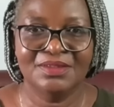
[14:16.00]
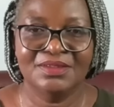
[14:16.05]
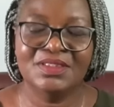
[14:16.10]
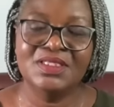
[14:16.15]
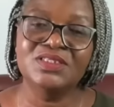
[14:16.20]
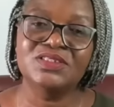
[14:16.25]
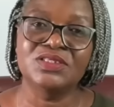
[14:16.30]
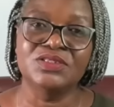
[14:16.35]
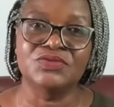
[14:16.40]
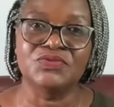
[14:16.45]

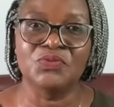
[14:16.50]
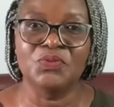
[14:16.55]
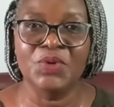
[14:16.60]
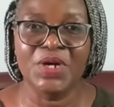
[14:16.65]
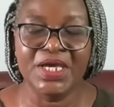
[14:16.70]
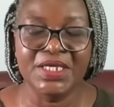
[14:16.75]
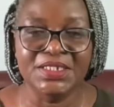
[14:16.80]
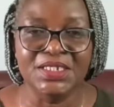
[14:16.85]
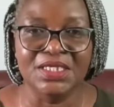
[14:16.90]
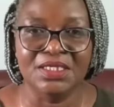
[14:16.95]
This is
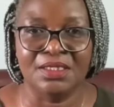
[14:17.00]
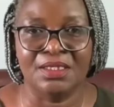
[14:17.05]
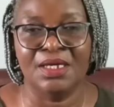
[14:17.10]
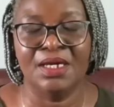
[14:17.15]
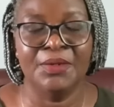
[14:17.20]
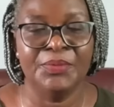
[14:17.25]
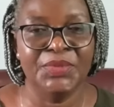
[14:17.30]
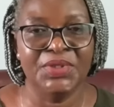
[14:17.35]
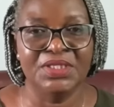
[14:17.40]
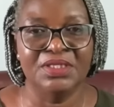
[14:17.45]
where they
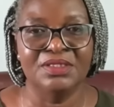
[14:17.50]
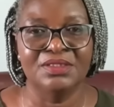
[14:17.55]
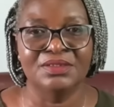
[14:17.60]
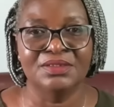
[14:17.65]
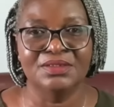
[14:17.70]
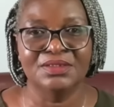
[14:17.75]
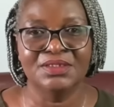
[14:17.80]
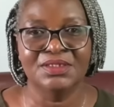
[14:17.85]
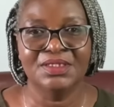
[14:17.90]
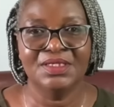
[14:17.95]
come in.
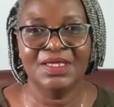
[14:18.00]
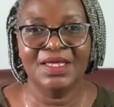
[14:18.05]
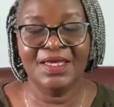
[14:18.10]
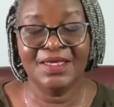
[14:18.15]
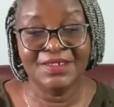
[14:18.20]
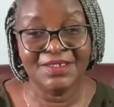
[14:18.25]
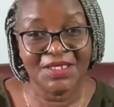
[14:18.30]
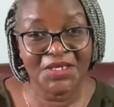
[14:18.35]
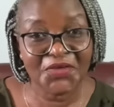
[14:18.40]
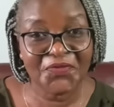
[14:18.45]

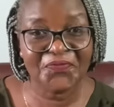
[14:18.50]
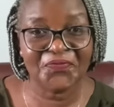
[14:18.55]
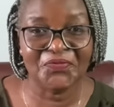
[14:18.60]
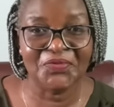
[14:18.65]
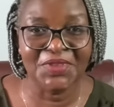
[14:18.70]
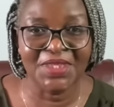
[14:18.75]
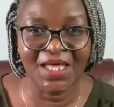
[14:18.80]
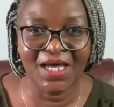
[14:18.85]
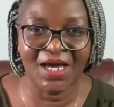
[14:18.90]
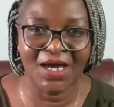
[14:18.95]
And if
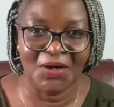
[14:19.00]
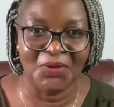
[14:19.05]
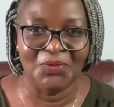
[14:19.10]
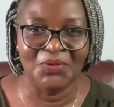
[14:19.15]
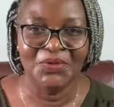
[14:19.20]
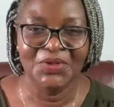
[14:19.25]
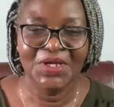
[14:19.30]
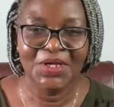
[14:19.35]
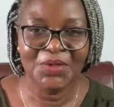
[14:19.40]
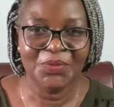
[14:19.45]

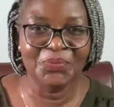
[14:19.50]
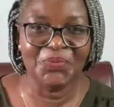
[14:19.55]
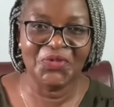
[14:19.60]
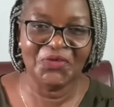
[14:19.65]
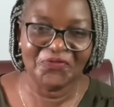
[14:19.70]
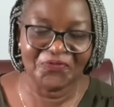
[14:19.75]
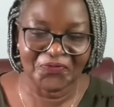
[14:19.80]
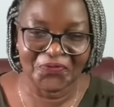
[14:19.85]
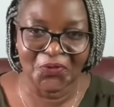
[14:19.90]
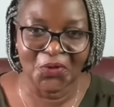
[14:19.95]
now,
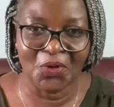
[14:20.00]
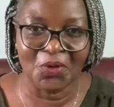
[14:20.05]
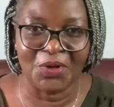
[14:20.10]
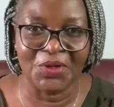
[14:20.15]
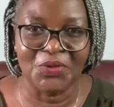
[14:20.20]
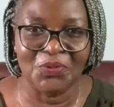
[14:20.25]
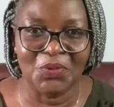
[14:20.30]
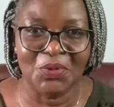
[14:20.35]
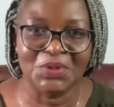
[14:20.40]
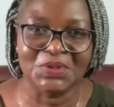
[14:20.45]
before
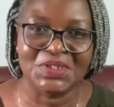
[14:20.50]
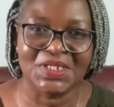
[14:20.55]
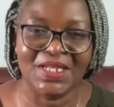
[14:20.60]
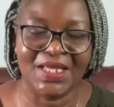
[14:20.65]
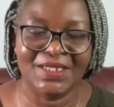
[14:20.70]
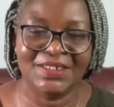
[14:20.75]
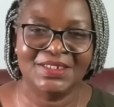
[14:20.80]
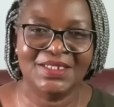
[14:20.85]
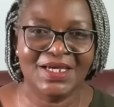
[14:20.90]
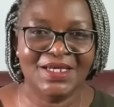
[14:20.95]
it was
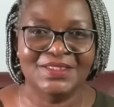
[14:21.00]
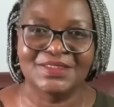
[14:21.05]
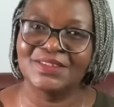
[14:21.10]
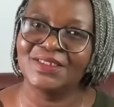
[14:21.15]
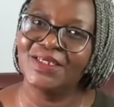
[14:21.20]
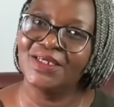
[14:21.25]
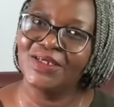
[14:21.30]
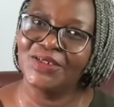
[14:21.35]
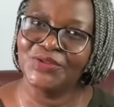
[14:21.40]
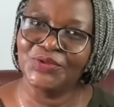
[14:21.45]
like that,
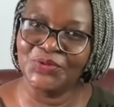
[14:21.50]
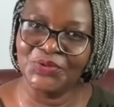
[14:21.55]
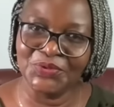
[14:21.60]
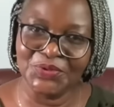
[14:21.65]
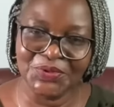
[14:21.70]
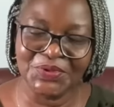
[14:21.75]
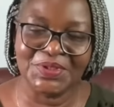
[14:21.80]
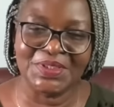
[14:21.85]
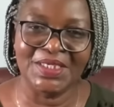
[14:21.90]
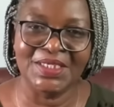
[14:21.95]
do
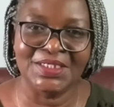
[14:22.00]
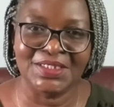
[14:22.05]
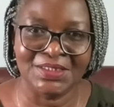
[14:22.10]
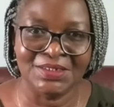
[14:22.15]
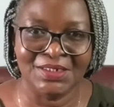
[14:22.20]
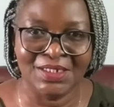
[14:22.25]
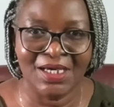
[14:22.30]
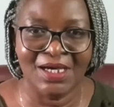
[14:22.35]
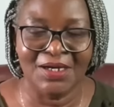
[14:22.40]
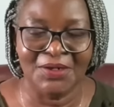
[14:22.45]
you think
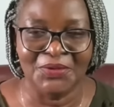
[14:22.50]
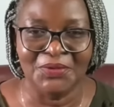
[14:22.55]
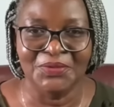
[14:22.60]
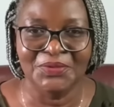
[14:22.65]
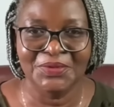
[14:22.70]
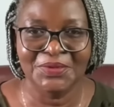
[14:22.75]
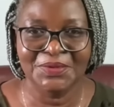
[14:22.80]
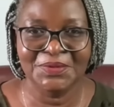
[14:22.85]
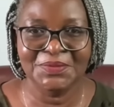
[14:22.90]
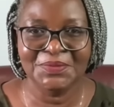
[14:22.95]
now,
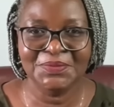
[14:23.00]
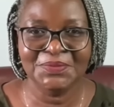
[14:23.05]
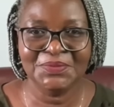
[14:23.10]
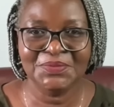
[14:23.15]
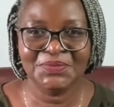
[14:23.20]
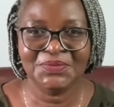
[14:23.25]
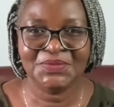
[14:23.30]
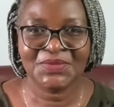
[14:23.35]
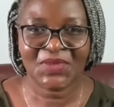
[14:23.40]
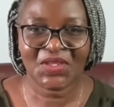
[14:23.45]

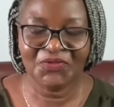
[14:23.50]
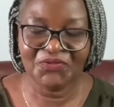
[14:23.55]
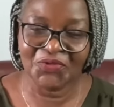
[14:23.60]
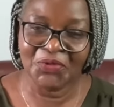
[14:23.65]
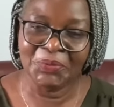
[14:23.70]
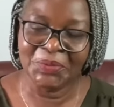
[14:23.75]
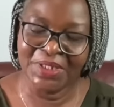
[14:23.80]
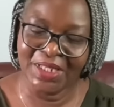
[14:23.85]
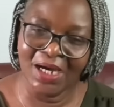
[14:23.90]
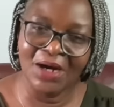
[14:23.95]

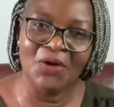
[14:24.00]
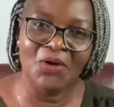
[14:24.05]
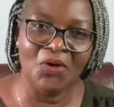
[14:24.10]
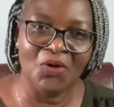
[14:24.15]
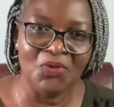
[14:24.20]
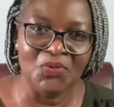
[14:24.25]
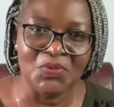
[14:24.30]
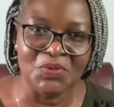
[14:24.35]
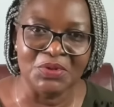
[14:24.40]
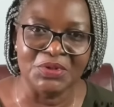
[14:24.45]
from now
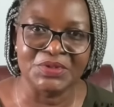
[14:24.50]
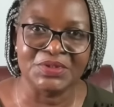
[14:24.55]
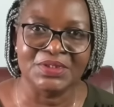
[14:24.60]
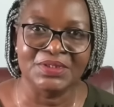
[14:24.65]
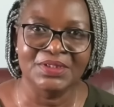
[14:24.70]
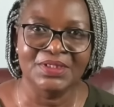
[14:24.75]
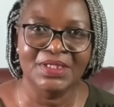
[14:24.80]
onwards,